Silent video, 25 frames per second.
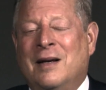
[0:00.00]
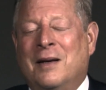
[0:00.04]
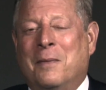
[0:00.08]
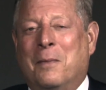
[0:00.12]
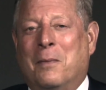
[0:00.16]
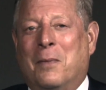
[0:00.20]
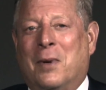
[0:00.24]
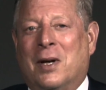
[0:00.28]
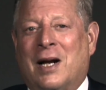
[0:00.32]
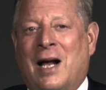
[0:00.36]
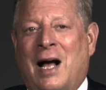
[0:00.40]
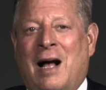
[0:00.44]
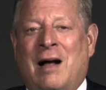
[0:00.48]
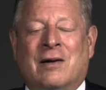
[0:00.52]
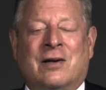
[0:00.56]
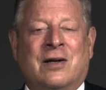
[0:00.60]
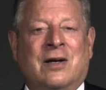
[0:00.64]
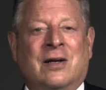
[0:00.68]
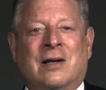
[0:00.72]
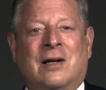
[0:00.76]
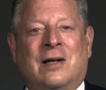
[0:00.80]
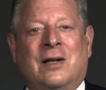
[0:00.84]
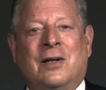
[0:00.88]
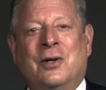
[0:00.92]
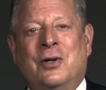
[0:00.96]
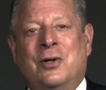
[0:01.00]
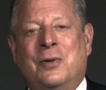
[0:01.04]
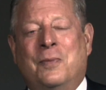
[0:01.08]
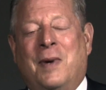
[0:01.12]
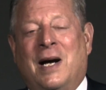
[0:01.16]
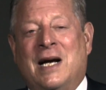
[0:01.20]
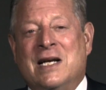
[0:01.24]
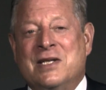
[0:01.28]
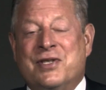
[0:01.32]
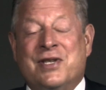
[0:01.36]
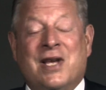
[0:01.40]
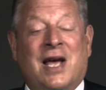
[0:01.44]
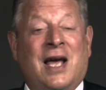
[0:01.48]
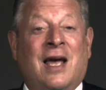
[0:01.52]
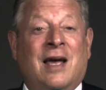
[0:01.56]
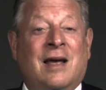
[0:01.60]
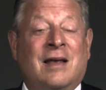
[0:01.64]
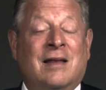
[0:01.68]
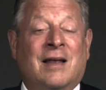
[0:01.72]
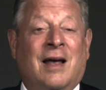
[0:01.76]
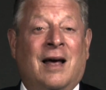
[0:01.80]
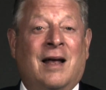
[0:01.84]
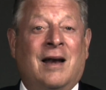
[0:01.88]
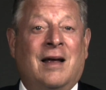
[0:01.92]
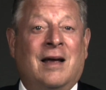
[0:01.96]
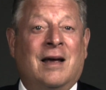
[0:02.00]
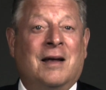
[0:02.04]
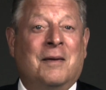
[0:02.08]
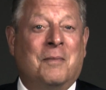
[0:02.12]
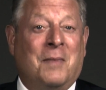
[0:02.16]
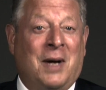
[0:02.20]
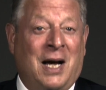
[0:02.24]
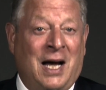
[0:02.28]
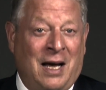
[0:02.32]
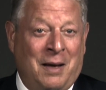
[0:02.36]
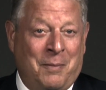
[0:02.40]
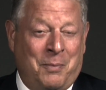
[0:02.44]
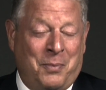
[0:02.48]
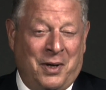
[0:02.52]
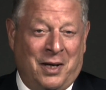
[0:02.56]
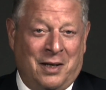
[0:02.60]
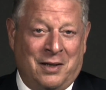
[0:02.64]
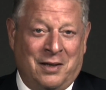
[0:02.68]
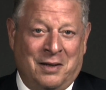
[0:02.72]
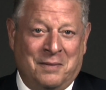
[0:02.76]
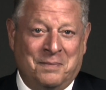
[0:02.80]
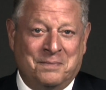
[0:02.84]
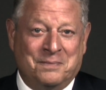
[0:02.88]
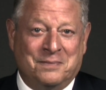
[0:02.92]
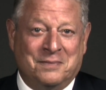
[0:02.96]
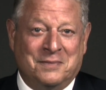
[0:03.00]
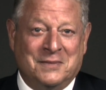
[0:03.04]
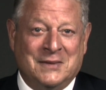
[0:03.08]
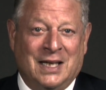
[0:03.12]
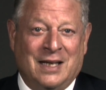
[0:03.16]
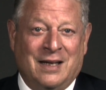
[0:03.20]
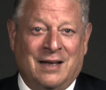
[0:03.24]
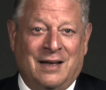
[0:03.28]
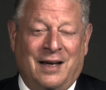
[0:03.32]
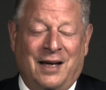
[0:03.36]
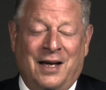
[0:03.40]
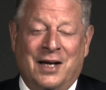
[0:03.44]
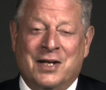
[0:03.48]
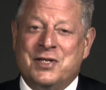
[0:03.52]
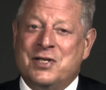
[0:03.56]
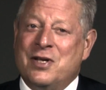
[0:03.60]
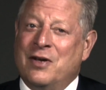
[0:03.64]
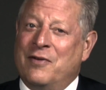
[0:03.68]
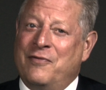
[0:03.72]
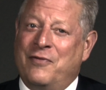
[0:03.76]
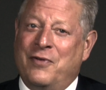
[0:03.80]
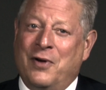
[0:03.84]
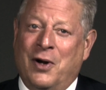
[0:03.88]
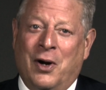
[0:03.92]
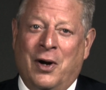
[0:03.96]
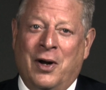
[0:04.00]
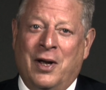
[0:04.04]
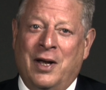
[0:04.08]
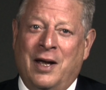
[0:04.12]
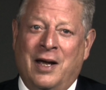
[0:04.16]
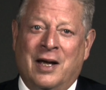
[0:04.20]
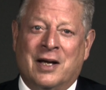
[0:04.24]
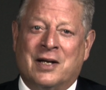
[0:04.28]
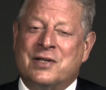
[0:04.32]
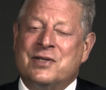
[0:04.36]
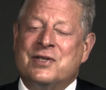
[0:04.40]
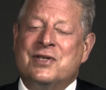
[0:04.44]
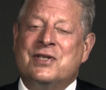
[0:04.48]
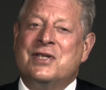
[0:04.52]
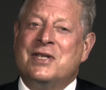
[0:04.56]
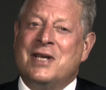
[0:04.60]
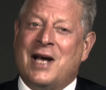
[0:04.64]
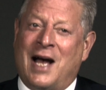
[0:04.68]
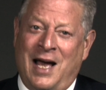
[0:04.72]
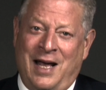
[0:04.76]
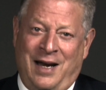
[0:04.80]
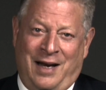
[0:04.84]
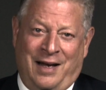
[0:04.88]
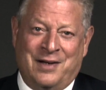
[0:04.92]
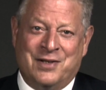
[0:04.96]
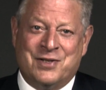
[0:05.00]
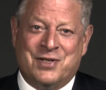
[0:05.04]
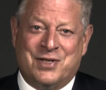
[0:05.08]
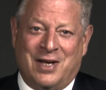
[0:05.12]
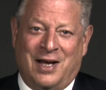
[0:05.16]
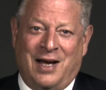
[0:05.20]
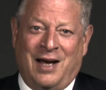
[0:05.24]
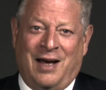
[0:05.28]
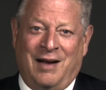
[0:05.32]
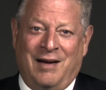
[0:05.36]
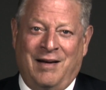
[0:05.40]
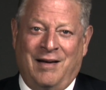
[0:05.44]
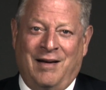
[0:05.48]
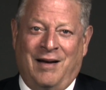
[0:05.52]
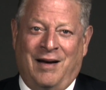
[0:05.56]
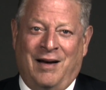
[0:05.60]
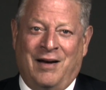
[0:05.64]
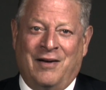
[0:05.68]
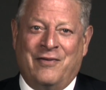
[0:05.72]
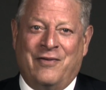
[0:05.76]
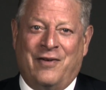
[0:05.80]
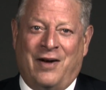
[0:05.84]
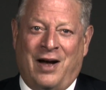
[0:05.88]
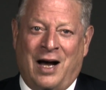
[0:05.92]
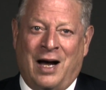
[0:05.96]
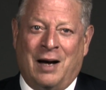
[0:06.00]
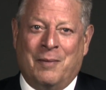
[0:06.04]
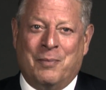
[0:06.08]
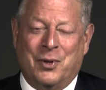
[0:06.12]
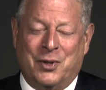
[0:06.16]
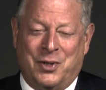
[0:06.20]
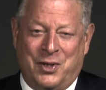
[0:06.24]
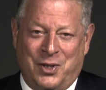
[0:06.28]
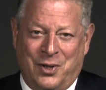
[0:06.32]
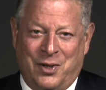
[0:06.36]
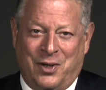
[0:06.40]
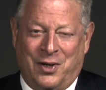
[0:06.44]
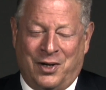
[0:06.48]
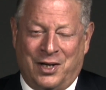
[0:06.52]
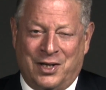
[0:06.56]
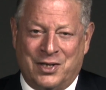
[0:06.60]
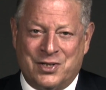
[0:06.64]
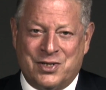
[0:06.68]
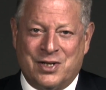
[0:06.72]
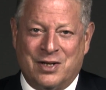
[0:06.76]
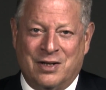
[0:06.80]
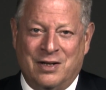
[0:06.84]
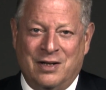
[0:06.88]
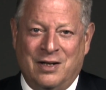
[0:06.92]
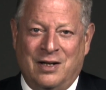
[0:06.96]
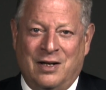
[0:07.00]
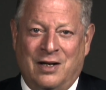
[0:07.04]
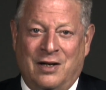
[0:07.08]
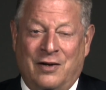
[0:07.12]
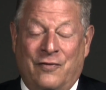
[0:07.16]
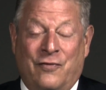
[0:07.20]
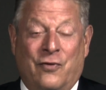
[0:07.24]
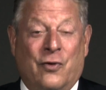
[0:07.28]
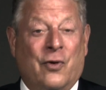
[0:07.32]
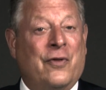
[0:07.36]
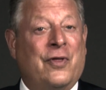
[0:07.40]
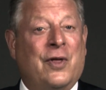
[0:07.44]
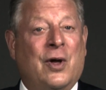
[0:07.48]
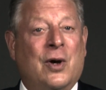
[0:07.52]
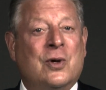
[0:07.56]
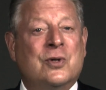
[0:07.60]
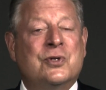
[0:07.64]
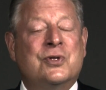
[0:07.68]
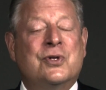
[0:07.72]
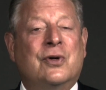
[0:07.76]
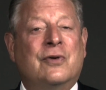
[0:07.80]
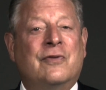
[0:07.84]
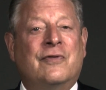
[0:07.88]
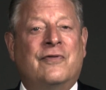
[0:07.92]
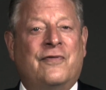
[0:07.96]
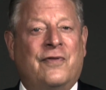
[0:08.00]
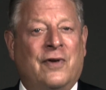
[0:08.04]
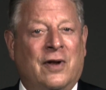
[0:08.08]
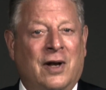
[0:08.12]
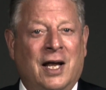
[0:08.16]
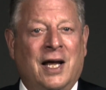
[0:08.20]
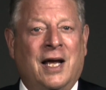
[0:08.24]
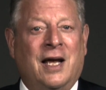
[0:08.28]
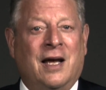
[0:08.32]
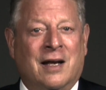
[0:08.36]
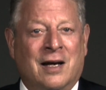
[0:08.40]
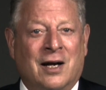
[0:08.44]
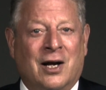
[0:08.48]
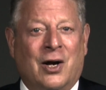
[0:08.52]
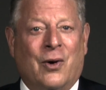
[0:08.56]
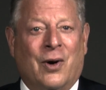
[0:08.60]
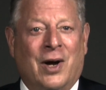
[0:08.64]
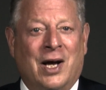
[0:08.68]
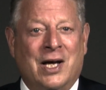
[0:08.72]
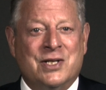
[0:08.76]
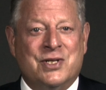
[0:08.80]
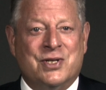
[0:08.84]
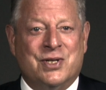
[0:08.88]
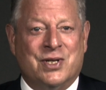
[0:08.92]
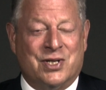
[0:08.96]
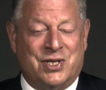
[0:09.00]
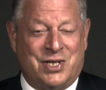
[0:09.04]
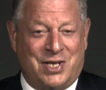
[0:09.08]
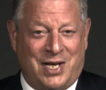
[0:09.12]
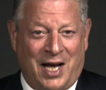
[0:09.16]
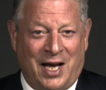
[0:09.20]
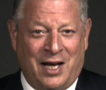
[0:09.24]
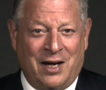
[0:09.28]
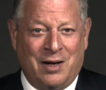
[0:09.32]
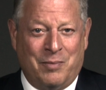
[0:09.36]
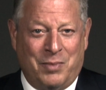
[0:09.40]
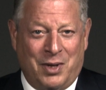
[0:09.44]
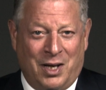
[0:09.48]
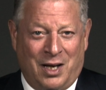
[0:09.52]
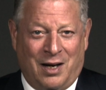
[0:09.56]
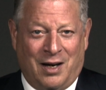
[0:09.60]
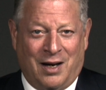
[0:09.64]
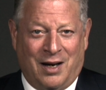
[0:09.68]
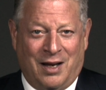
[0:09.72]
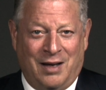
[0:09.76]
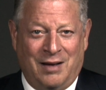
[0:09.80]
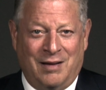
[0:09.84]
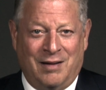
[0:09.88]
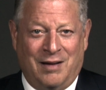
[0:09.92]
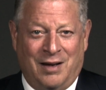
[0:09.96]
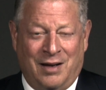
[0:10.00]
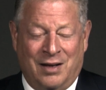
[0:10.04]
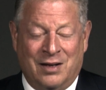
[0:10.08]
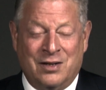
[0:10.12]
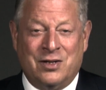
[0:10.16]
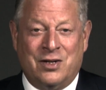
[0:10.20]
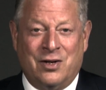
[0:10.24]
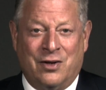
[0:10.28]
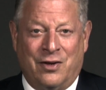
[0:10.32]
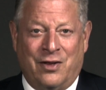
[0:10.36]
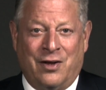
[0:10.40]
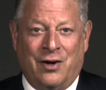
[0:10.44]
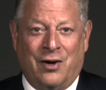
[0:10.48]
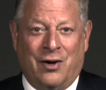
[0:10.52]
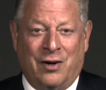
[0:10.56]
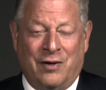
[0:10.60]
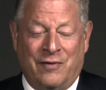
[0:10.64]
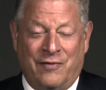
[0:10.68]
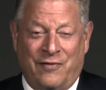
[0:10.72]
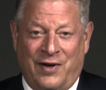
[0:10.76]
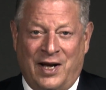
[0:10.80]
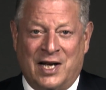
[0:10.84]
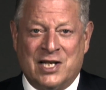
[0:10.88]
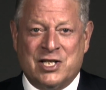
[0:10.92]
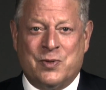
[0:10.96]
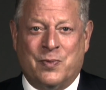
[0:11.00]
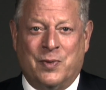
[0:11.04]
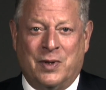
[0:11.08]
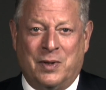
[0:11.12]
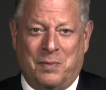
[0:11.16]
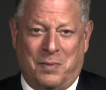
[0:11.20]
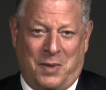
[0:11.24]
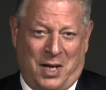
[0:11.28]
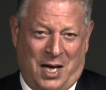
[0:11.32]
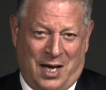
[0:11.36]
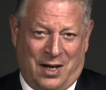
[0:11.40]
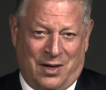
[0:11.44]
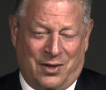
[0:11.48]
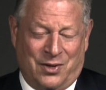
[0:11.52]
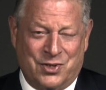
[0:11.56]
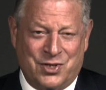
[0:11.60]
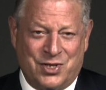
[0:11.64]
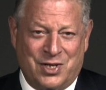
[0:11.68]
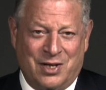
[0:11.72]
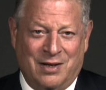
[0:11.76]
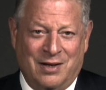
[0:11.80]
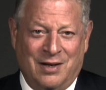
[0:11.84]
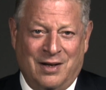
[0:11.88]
But I'll conclude by saying that, in my opinion, it's a very exciting set of opportunities for those who fully integrate sustainability into their investment models